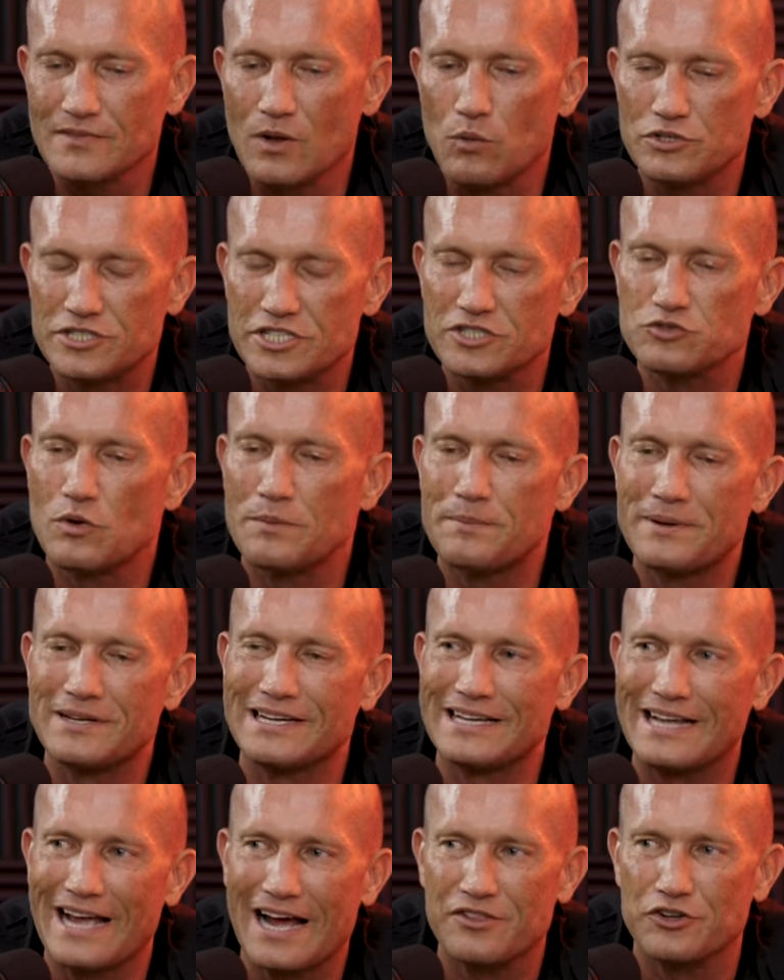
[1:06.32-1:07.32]
since we've been
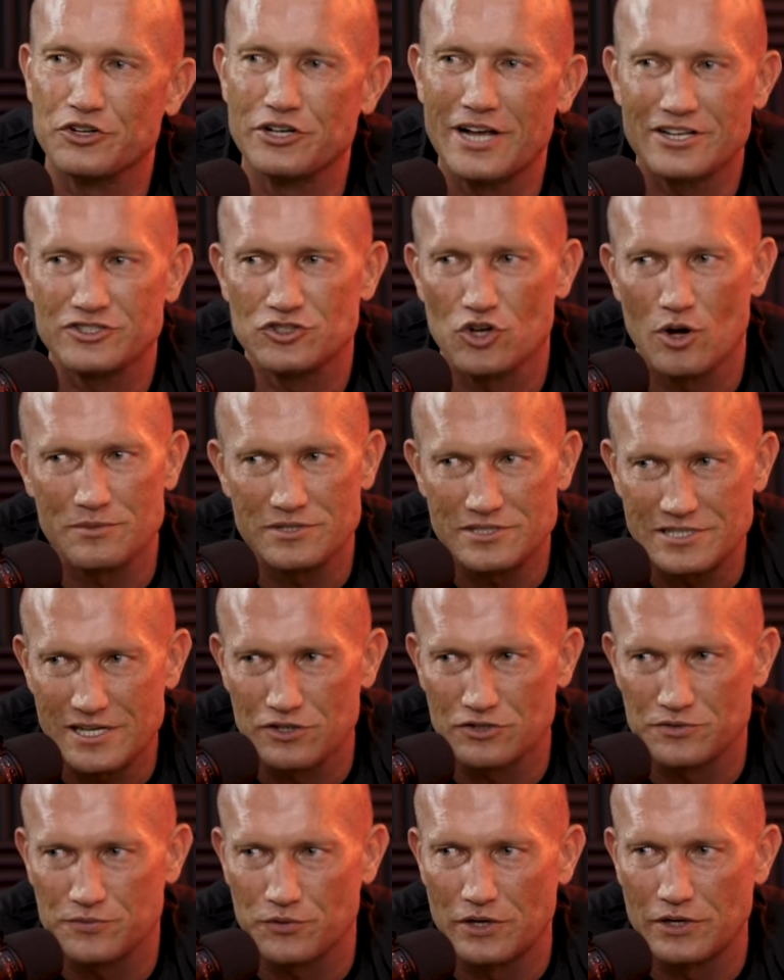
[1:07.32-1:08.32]
together, you guys know I'm a
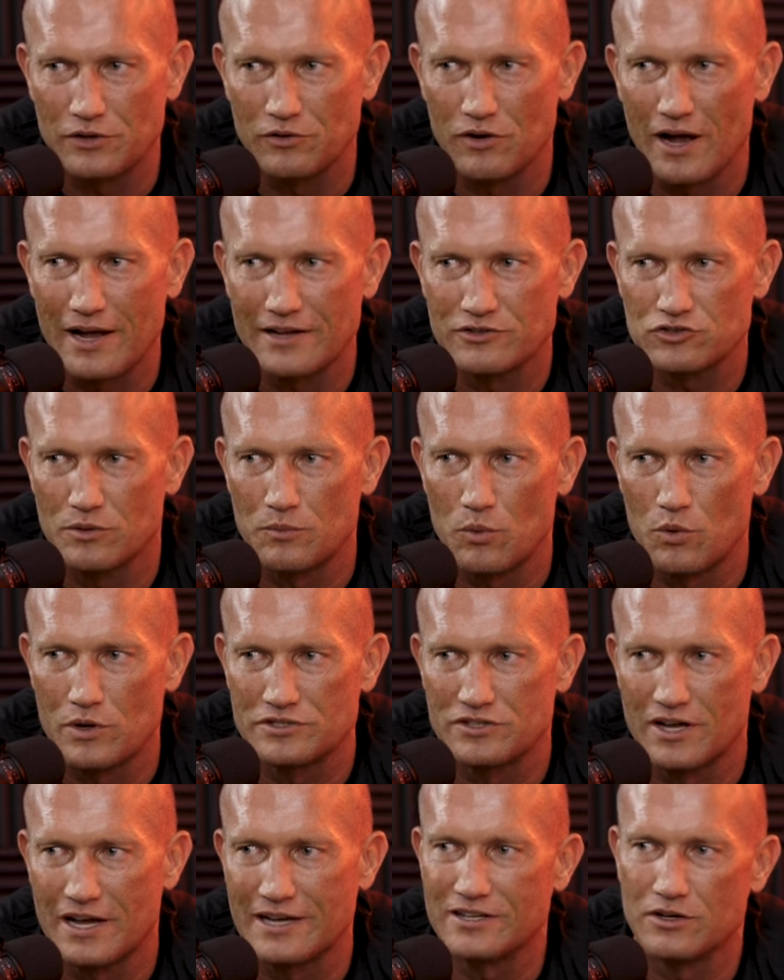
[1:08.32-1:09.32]
sales freak, right? So I'm always
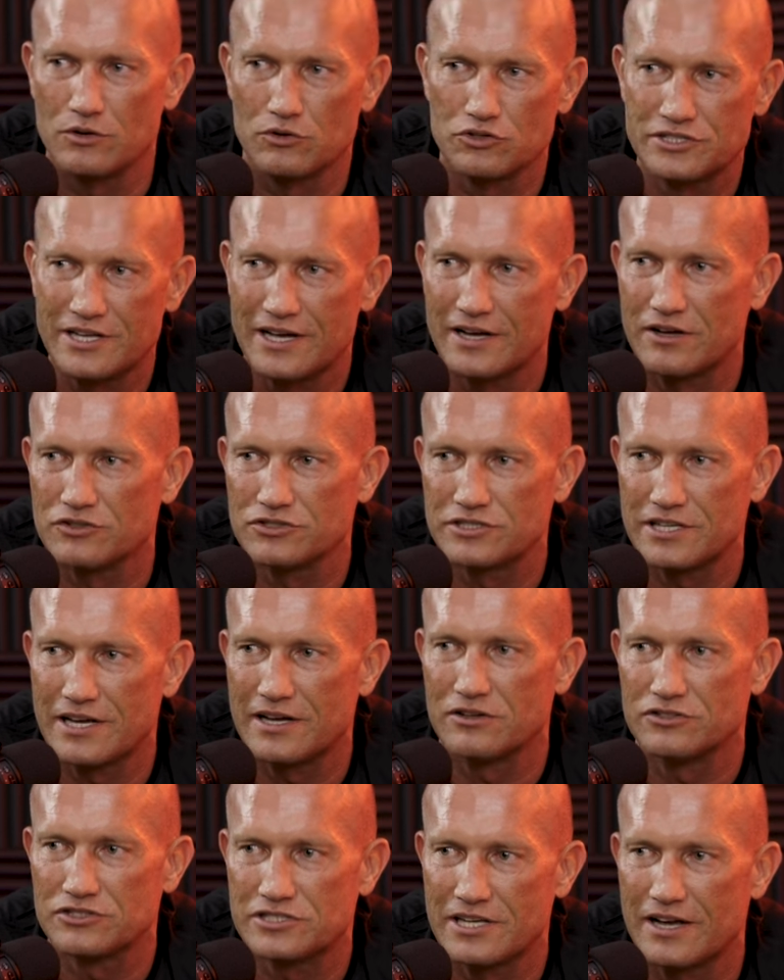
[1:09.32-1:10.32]
like, you know, sales,
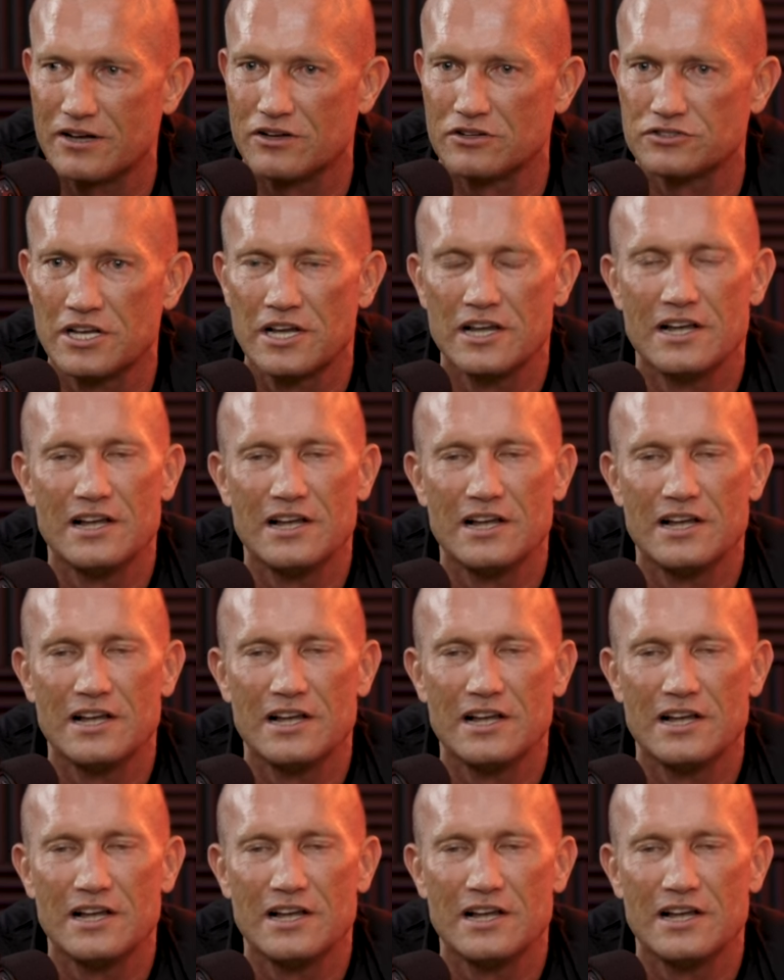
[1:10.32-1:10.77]
sales, sales.